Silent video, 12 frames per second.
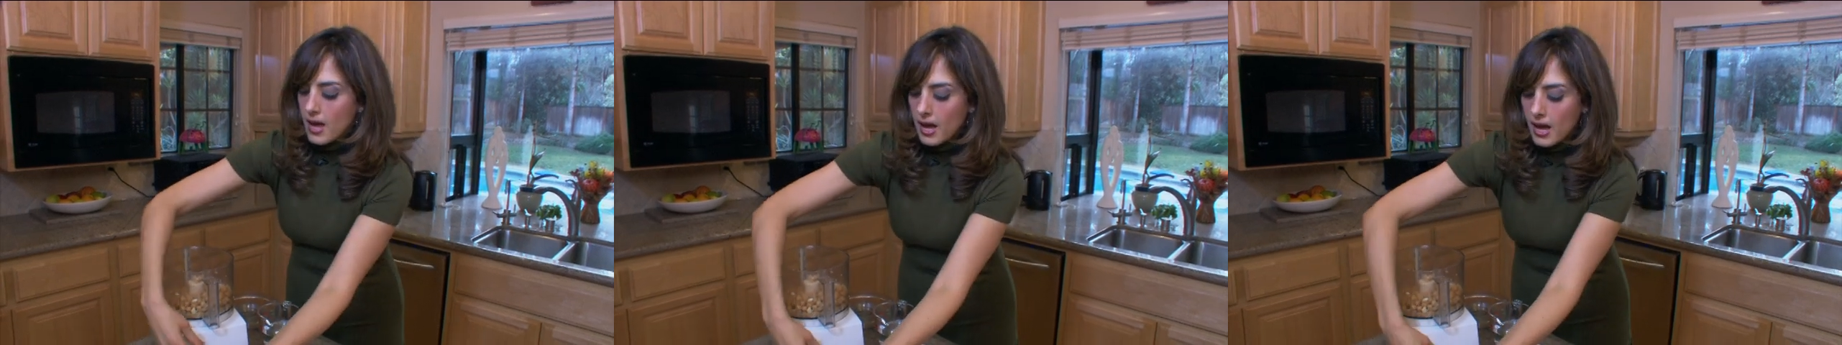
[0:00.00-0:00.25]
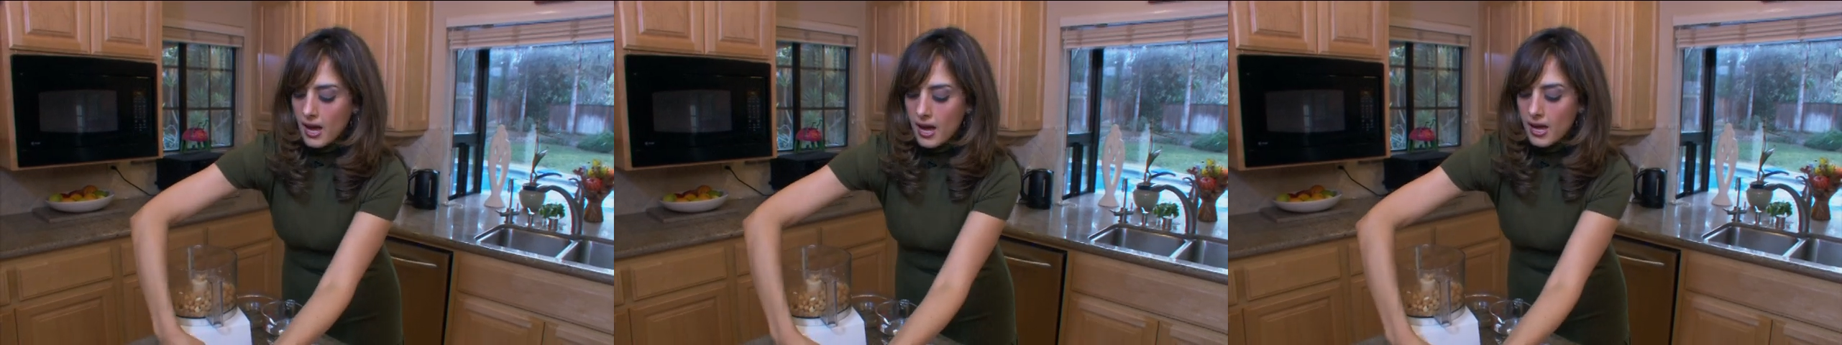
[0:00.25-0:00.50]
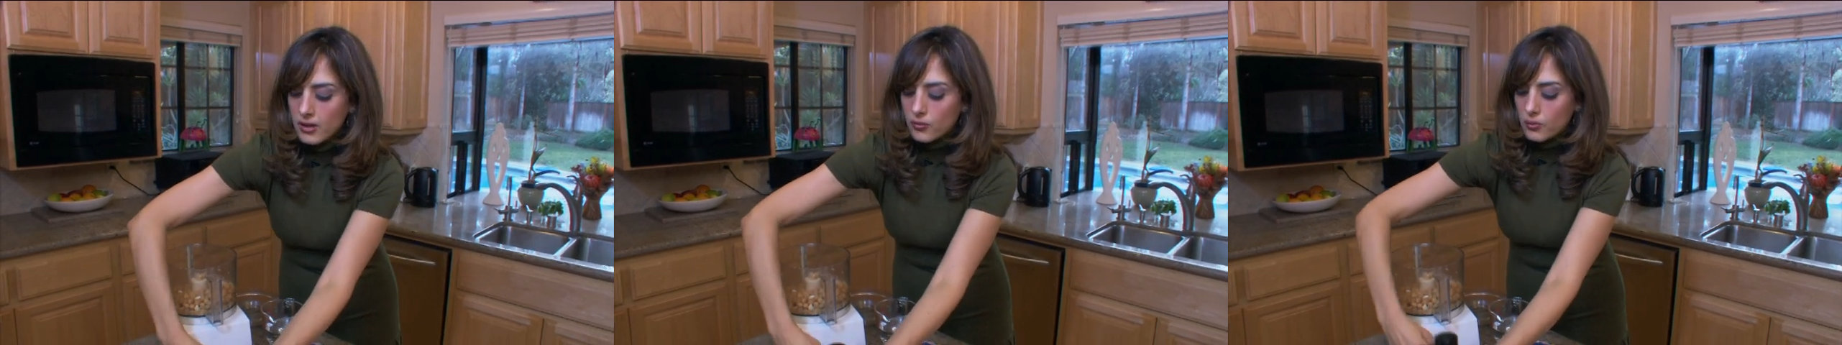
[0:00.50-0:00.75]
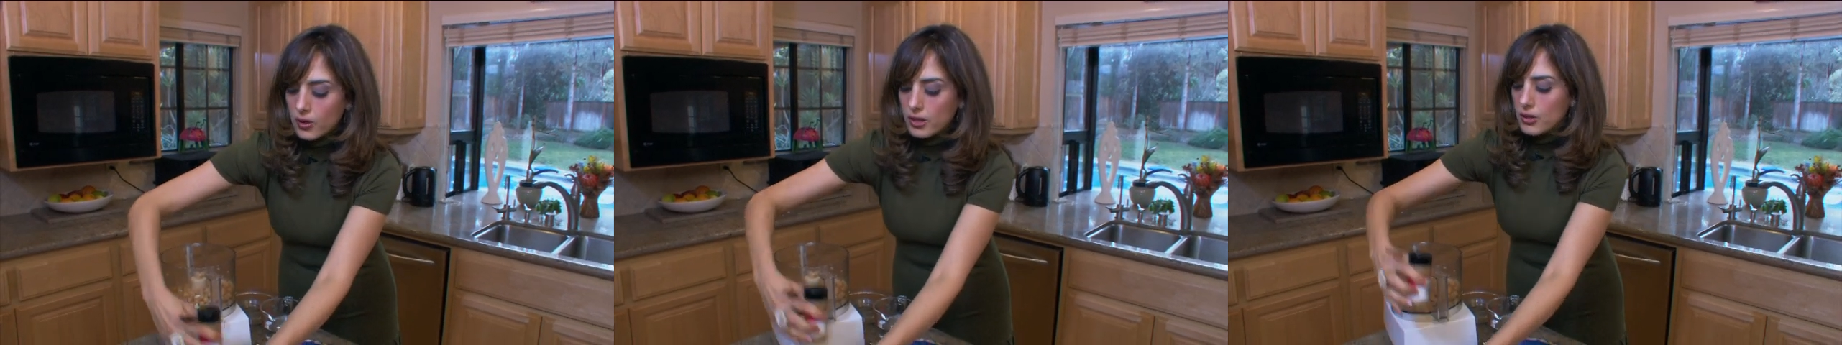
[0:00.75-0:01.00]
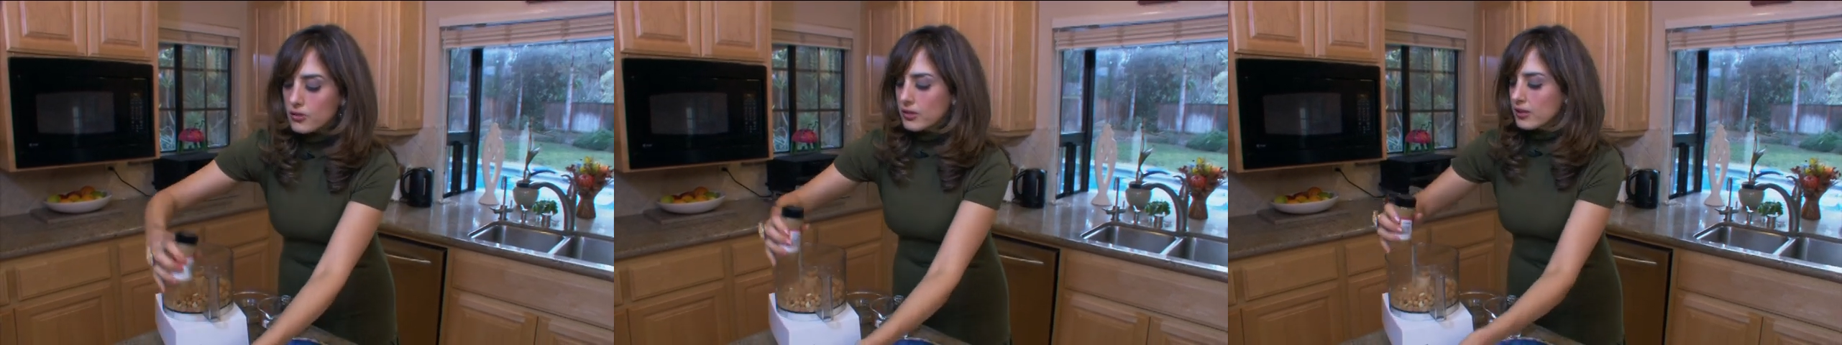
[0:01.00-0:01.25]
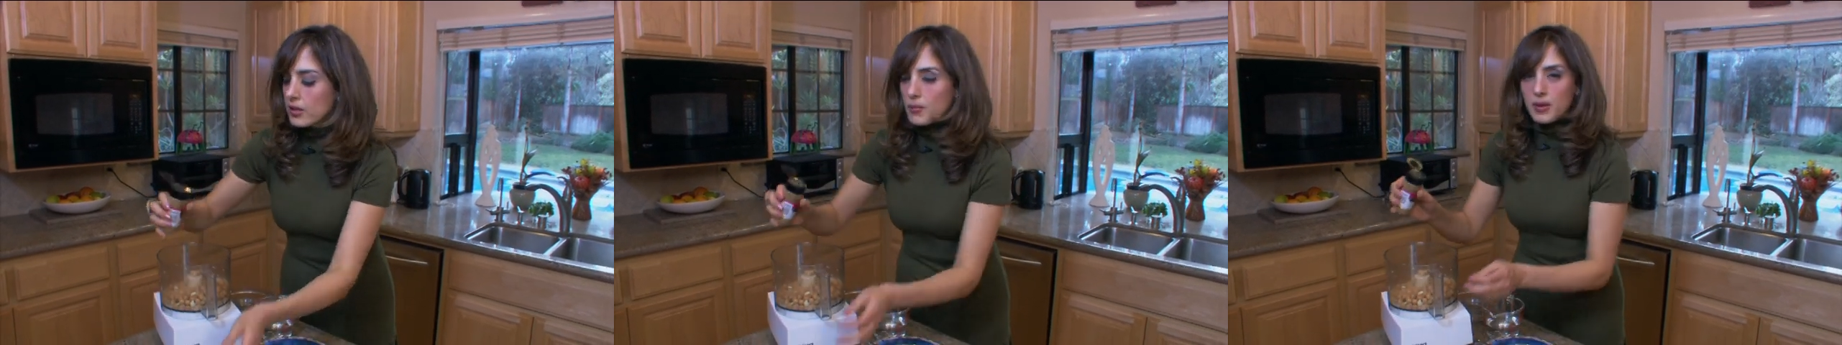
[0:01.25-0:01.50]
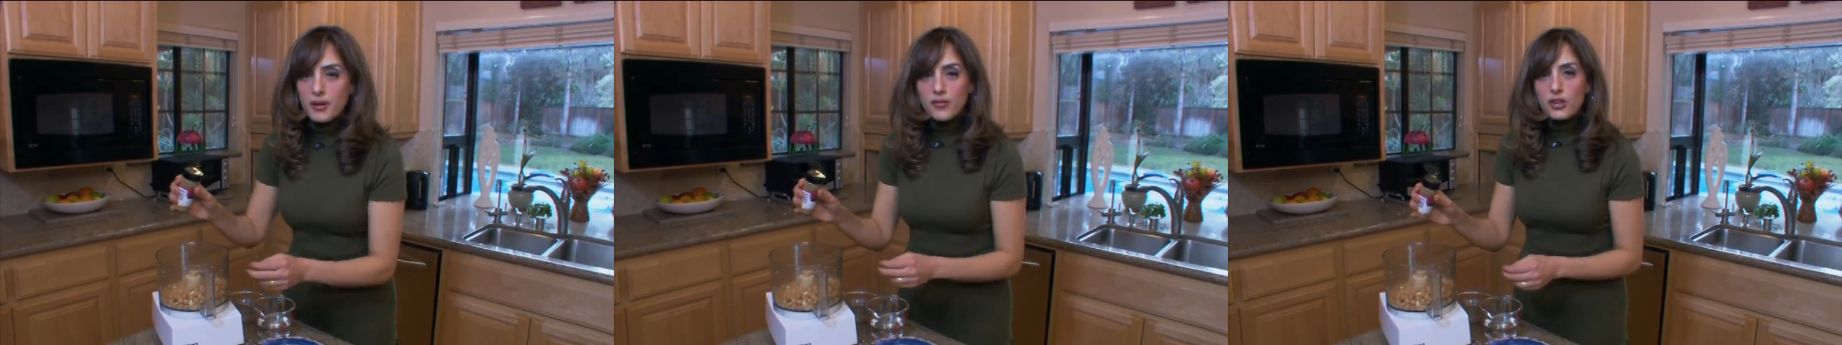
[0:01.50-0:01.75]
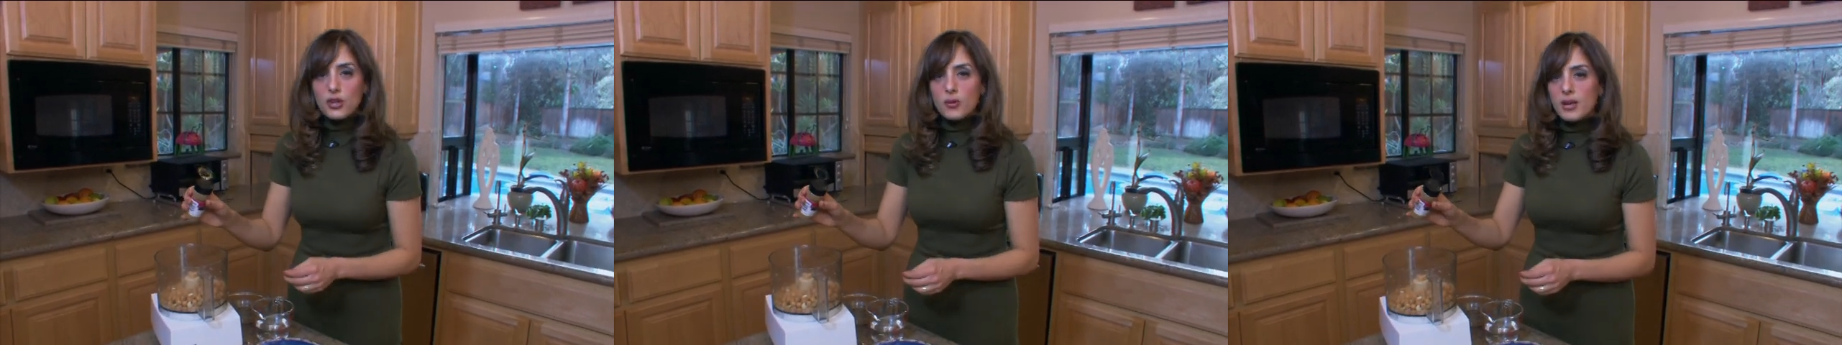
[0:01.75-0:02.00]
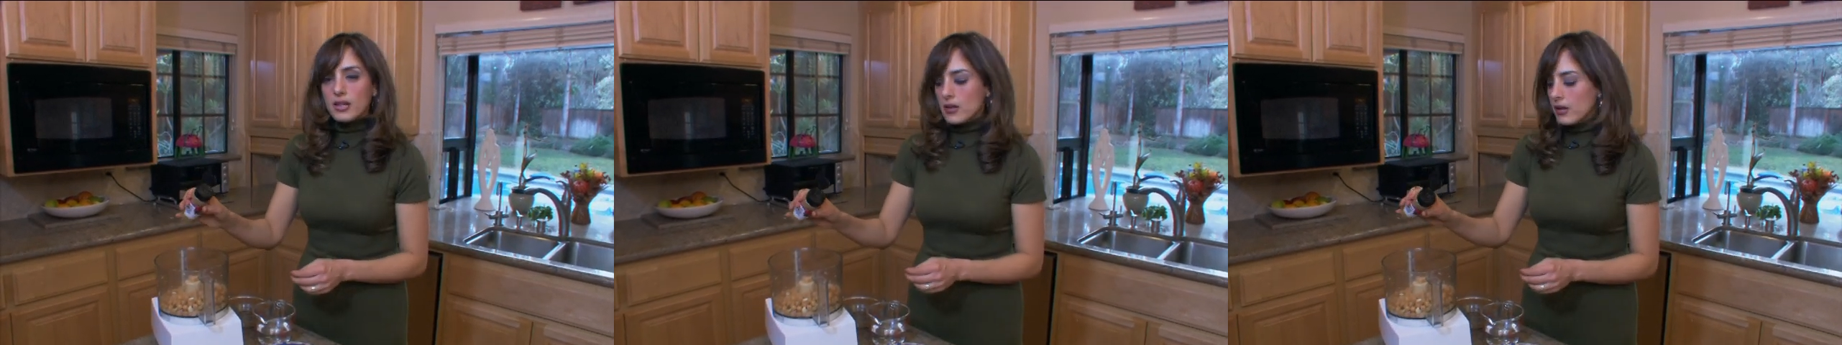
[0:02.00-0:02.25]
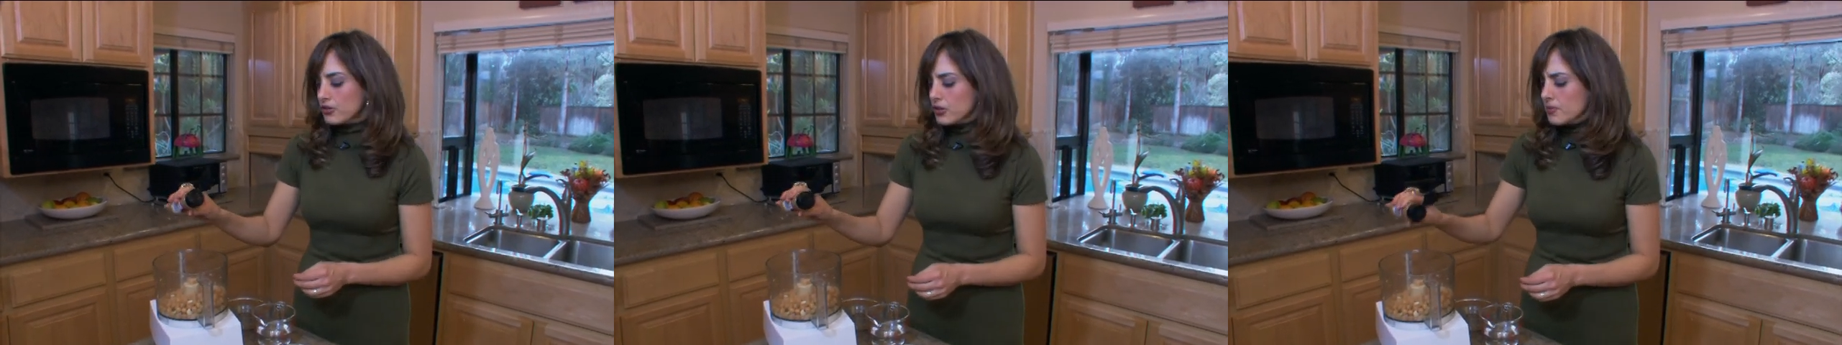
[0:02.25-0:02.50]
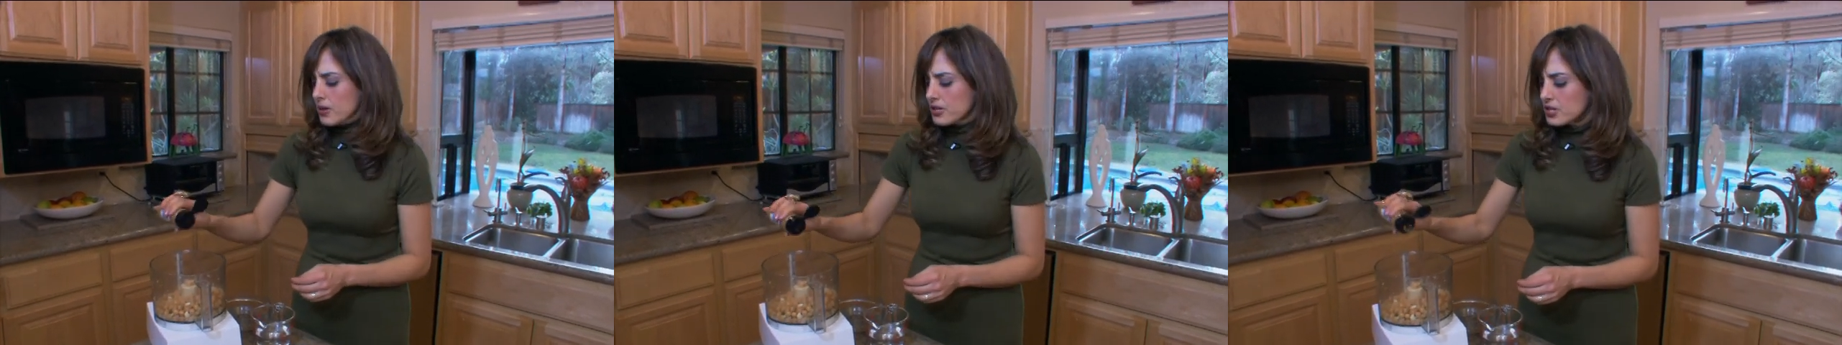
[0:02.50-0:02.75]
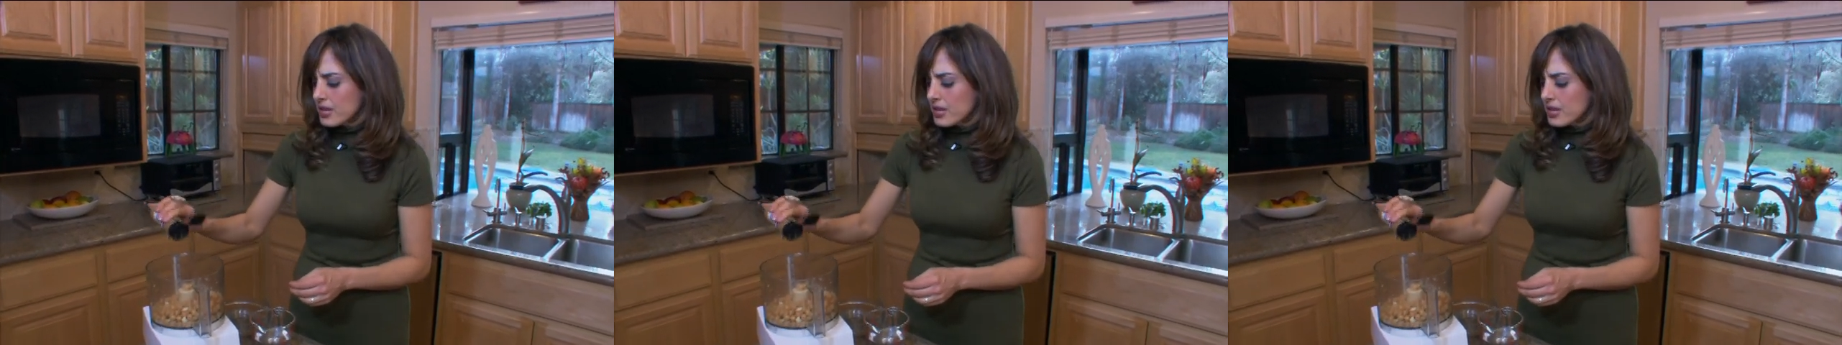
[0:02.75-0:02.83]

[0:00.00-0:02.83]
And we're going to use a little bit of cumin, not too much.